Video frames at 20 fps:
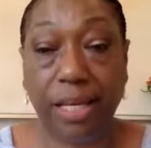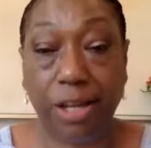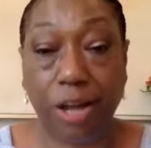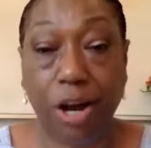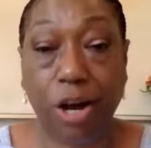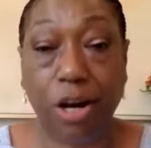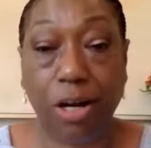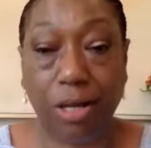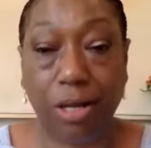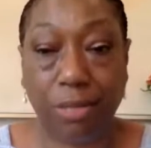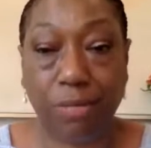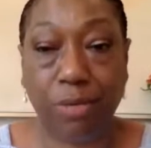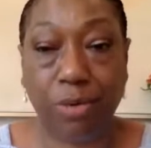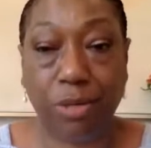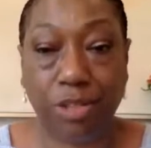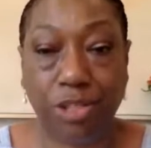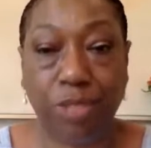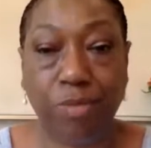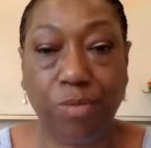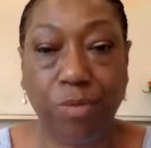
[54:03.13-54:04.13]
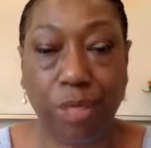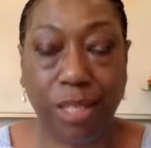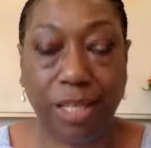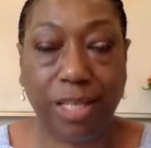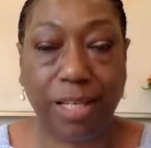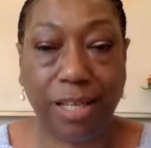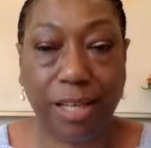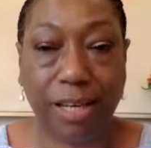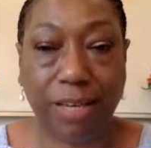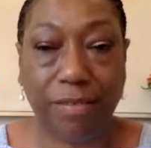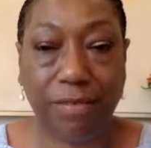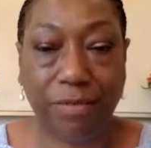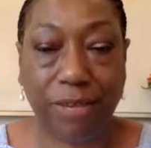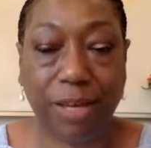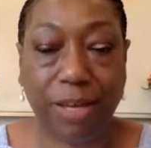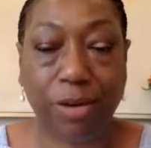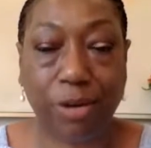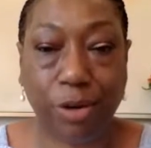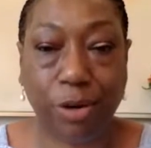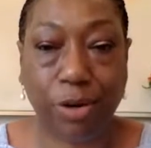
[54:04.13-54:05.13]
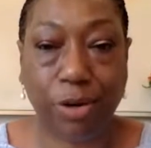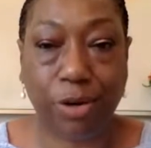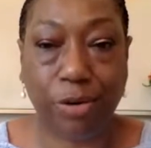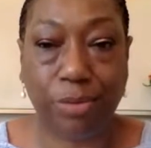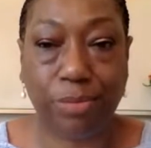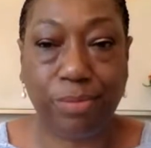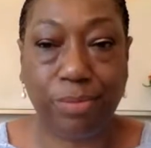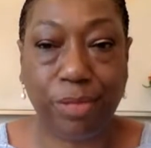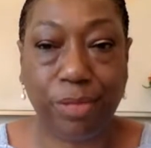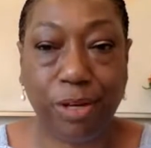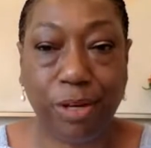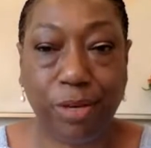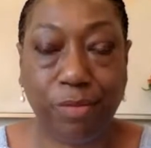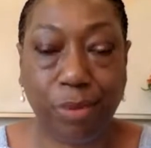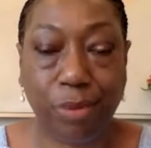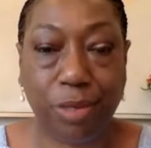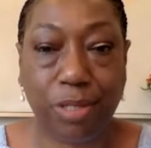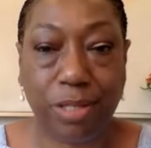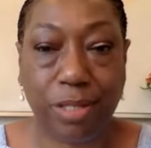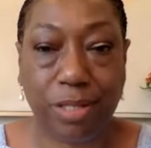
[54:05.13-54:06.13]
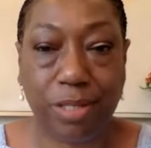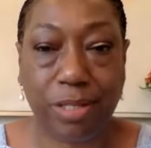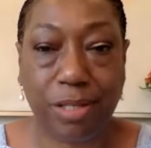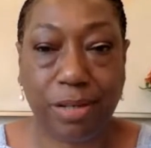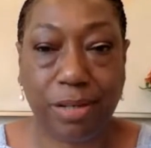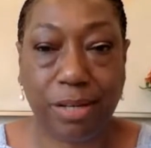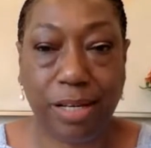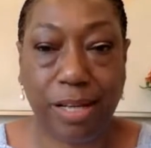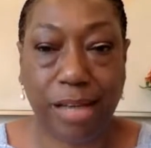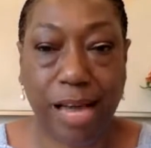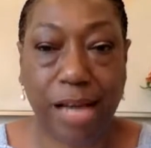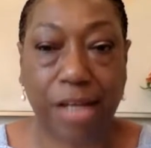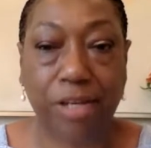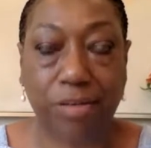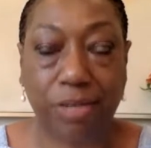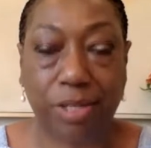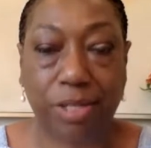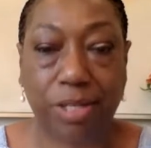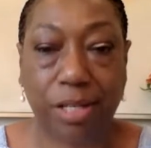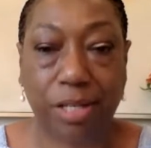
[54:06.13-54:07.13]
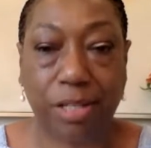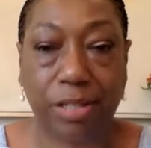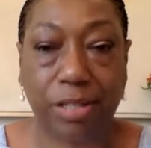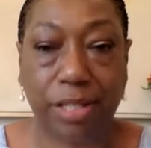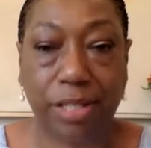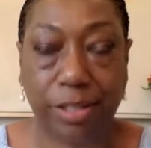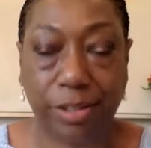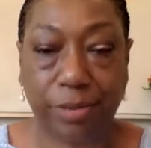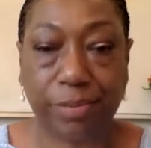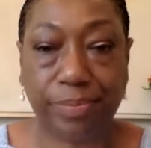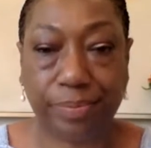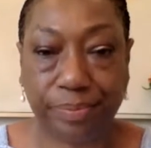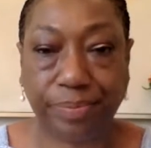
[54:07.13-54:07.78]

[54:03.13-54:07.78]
Harlem, where she really kind of found her voice as an activist and a leader.